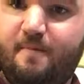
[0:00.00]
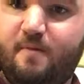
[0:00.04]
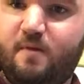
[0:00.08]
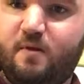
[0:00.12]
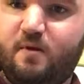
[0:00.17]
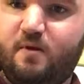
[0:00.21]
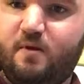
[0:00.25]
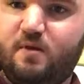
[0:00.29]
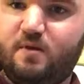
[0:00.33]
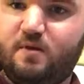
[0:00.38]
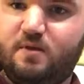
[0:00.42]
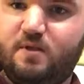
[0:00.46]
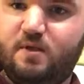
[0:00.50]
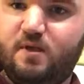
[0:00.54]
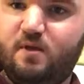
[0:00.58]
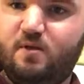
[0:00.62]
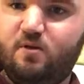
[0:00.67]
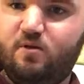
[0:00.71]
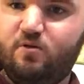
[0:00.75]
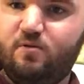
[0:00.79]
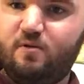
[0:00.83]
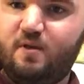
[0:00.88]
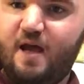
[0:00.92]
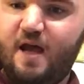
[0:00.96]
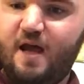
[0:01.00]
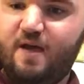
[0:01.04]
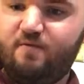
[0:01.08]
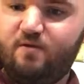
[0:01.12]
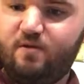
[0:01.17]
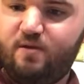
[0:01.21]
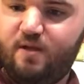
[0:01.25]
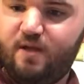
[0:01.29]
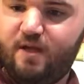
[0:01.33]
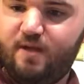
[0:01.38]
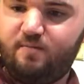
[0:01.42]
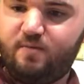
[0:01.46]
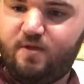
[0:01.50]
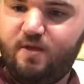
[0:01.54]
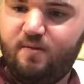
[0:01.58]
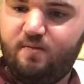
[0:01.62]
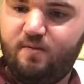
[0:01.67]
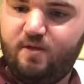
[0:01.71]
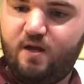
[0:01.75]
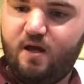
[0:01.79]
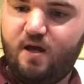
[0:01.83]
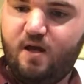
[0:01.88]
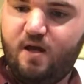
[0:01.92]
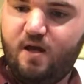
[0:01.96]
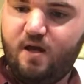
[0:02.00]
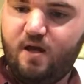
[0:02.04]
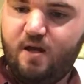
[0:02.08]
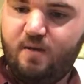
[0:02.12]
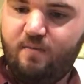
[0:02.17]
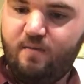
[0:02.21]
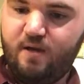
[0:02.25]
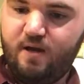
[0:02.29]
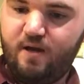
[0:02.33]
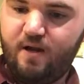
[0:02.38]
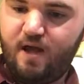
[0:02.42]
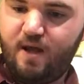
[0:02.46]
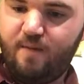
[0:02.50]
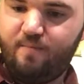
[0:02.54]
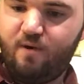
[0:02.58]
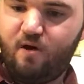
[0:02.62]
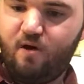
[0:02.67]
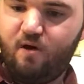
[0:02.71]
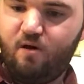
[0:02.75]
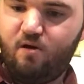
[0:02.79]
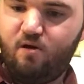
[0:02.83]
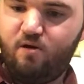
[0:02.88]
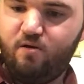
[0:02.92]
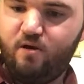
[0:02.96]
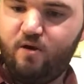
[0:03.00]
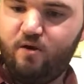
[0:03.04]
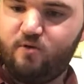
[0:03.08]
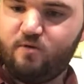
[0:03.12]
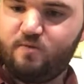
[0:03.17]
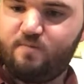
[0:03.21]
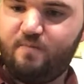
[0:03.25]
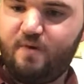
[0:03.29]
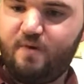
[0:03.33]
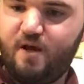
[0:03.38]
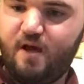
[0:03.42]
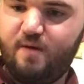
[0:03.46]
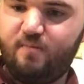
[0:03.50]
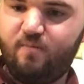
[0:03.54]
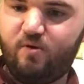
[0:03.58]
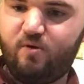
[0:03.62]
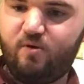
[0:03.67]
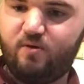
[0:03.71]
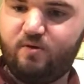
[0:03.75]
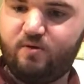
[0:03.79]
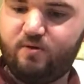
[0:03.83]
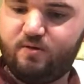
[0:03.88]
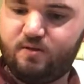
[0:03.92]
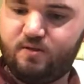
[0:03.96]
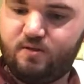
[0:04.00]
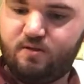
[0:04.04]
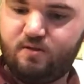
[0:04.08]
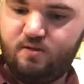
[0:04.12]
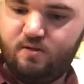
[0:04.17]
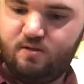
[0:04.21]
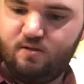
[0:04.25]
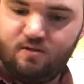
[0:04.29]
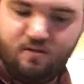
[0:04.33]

And you can see your lava lamp keep coming up, all those bubbles.